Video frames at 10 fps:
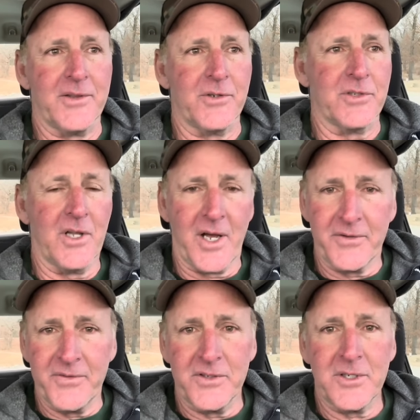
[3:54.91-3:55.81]
There's a lot
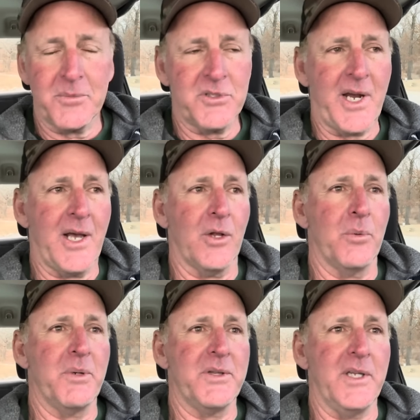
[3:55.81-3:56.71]
of fish up
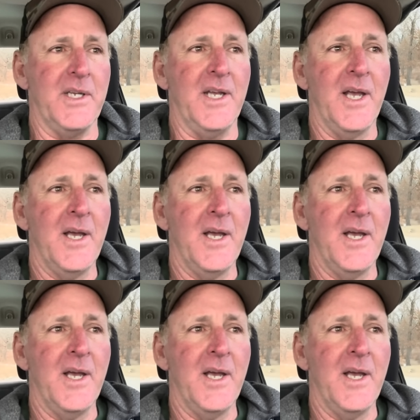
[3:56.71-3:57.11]
shallow, but the